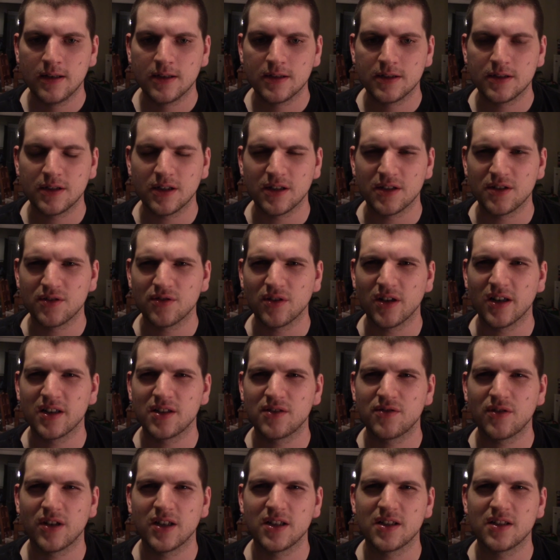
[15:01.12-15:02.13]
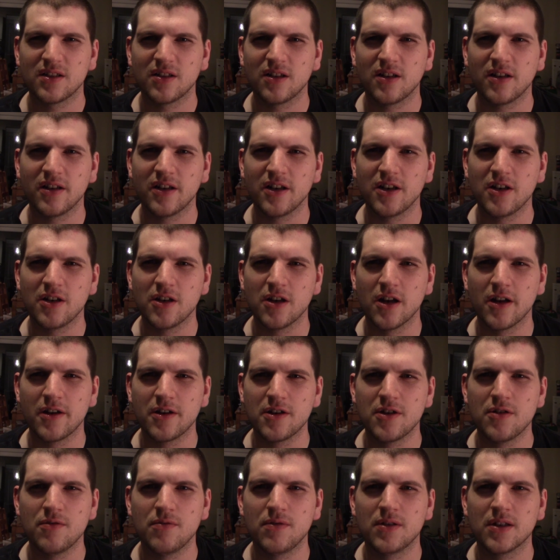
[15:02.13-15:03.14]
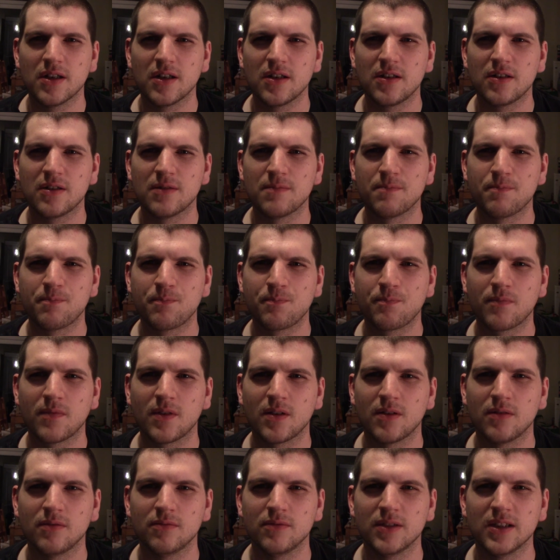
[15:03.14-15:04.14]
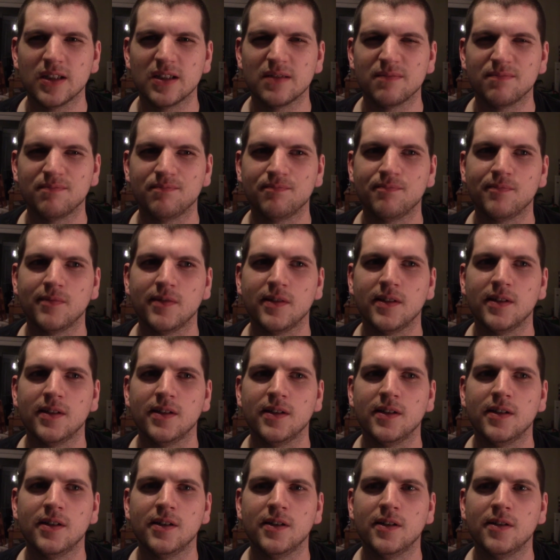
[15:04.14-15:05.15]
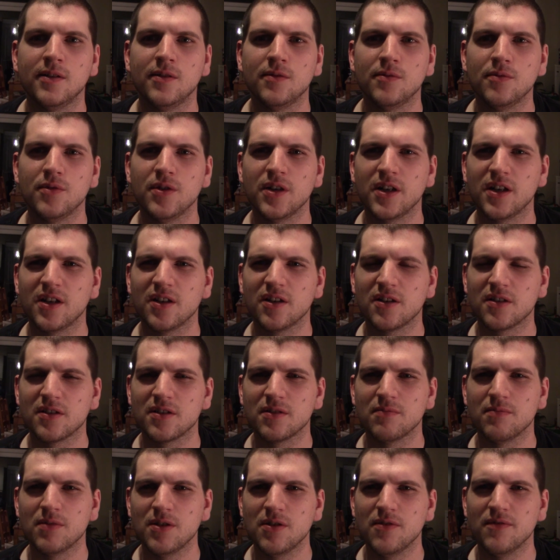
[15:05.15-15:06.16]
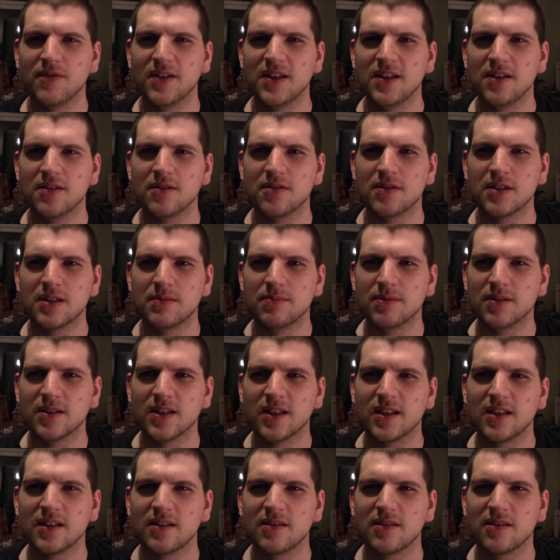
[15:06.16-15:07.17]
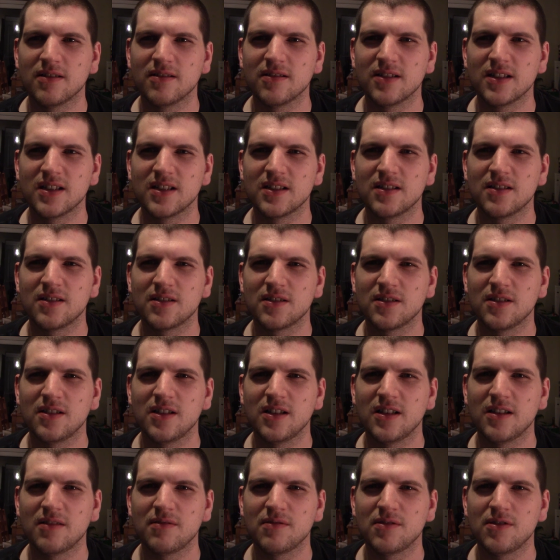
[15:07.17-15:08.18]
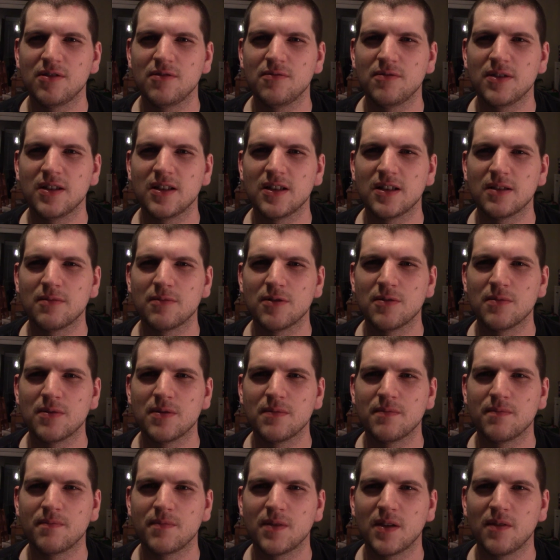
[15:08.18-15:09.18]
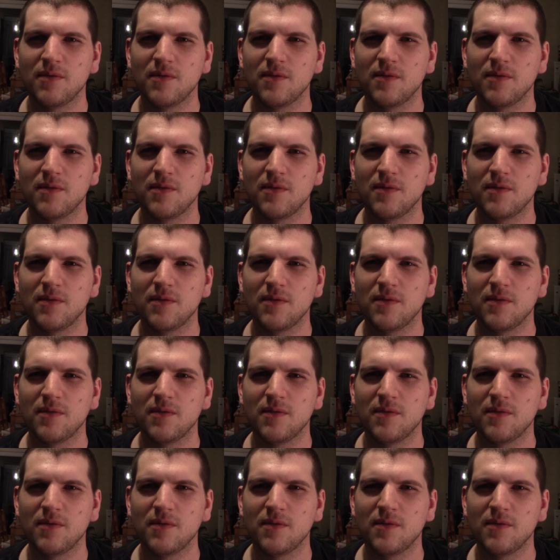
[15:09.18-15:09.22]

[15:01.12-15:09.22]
So I, tr I tried starting a new channel. Well, working on some new videos, but I don't know. It's not turning out too well at the moment.